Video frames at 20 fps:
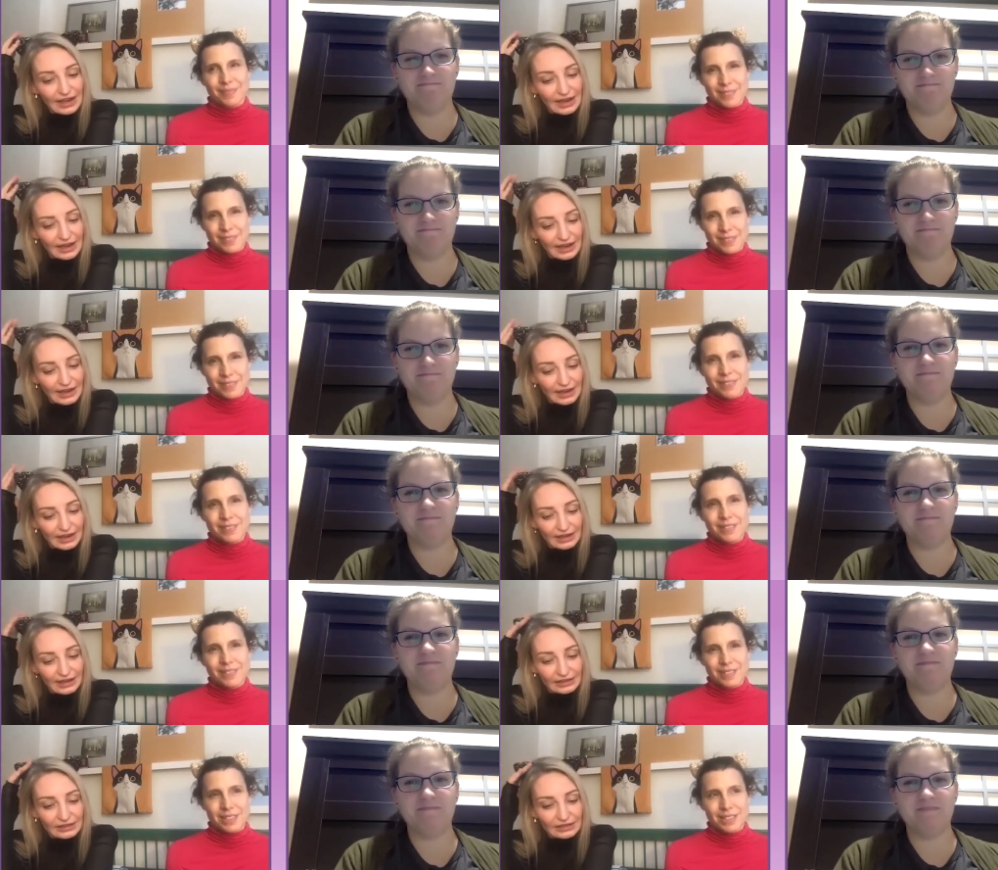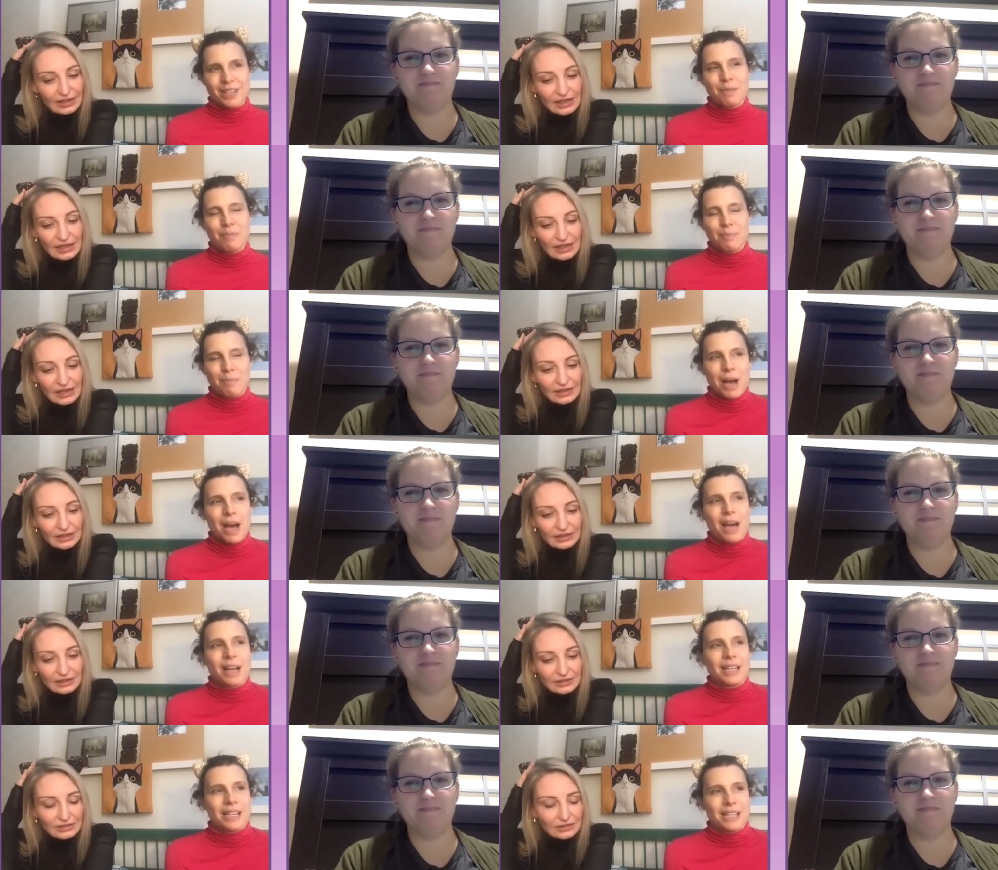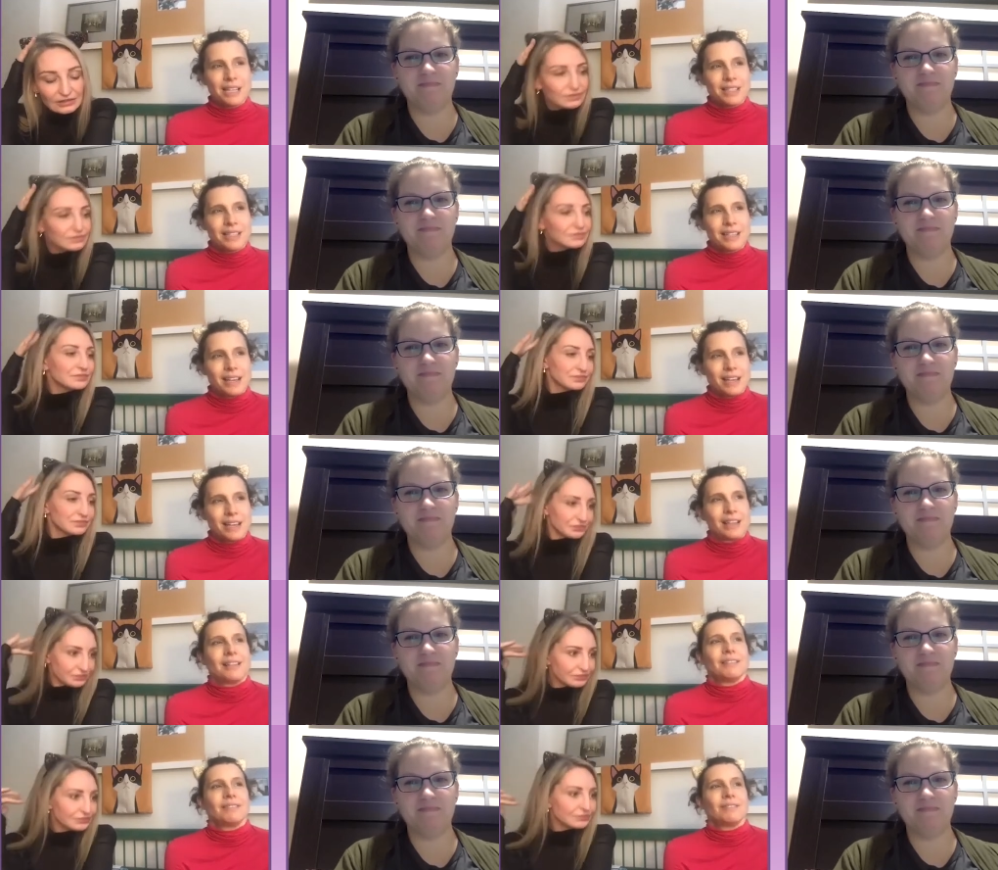Speaker 1: and she embodies
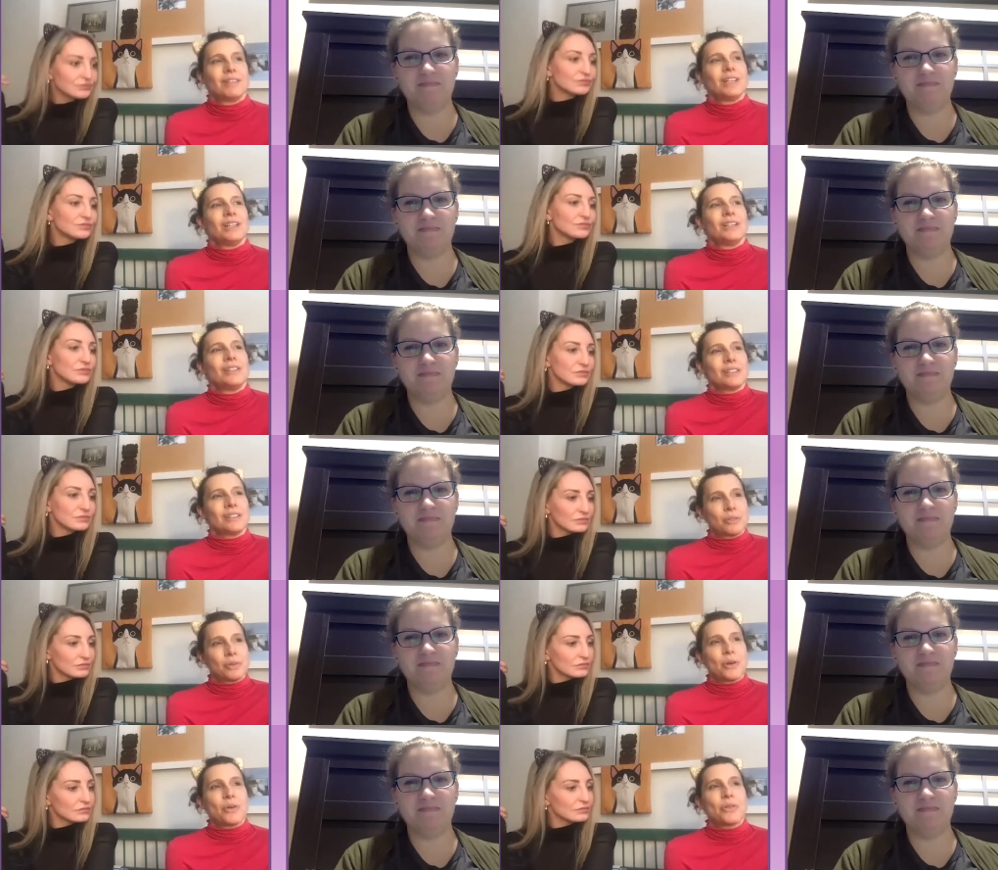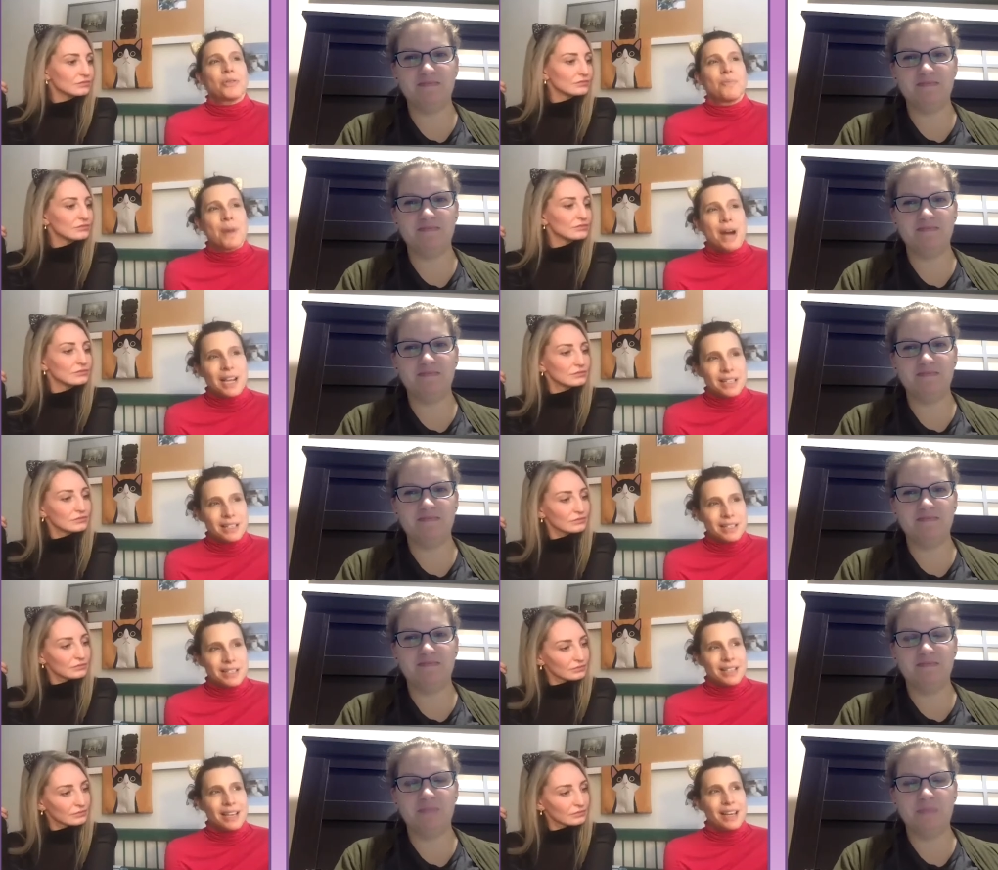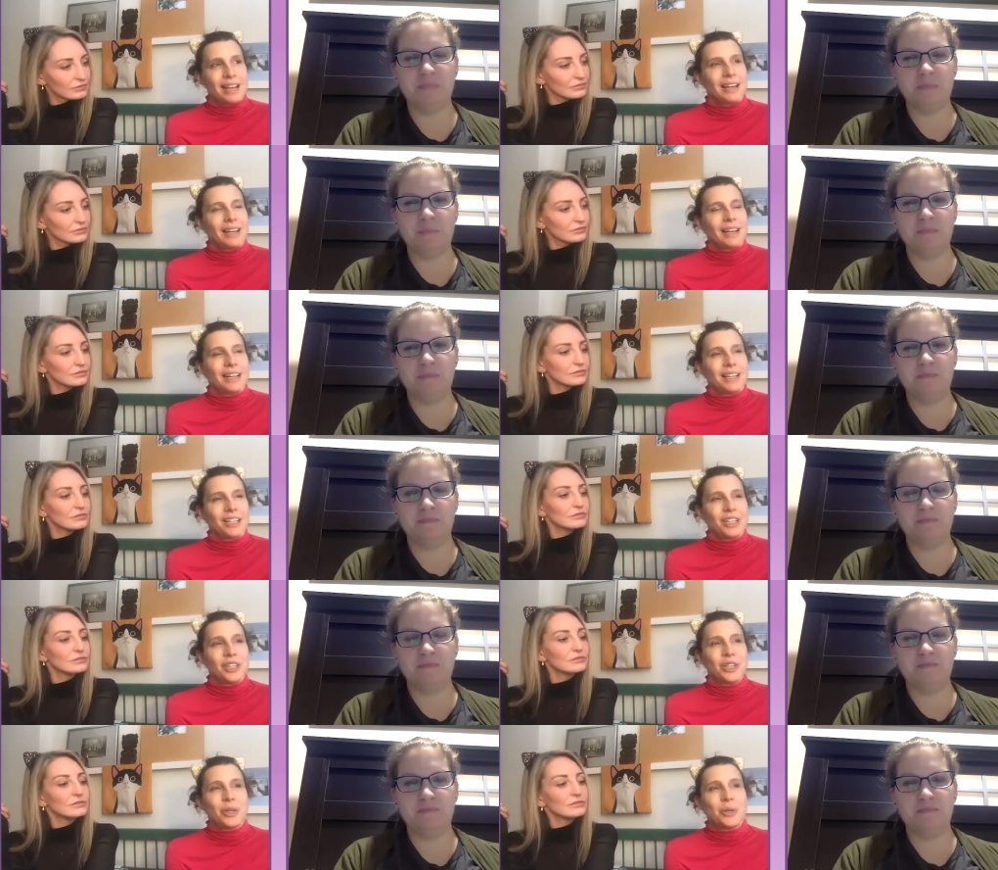the real growth mindset
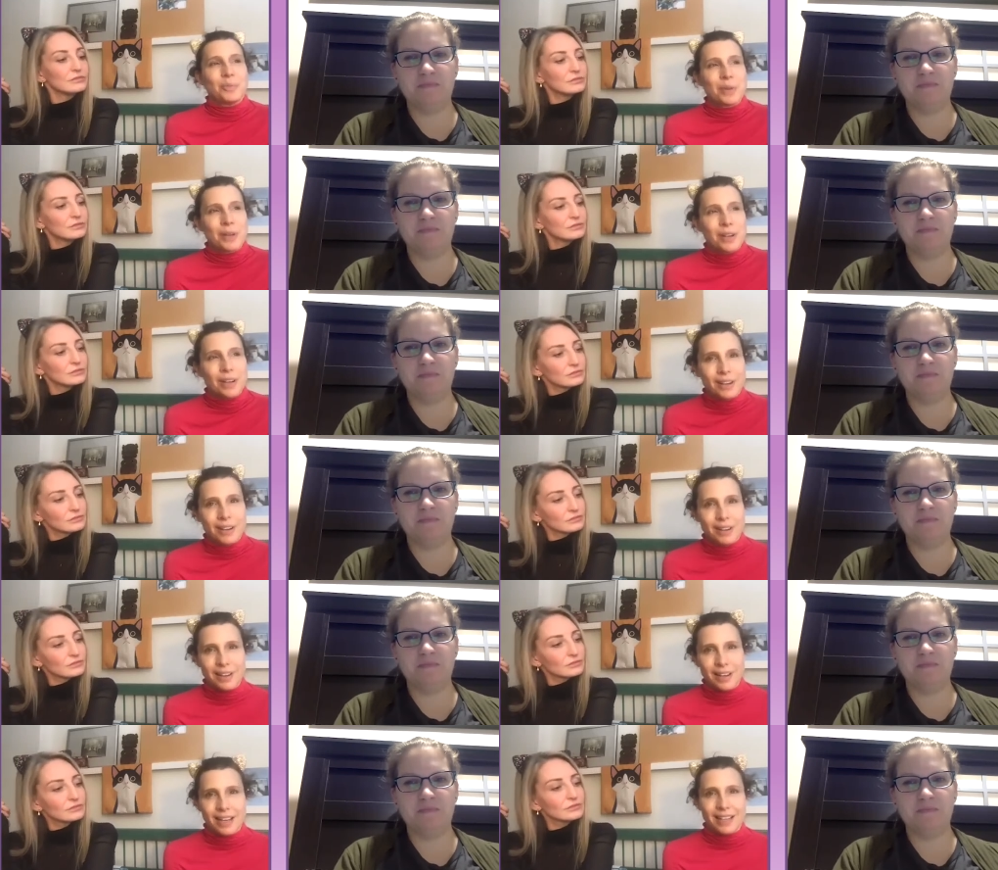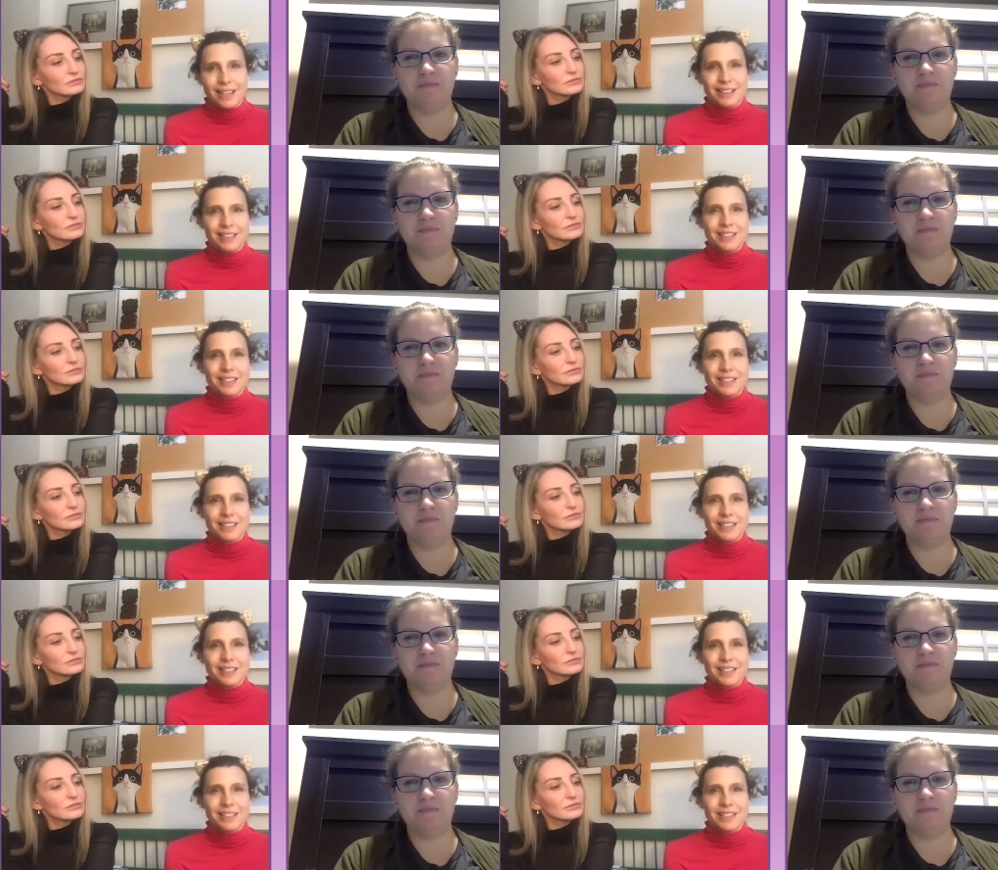and humor and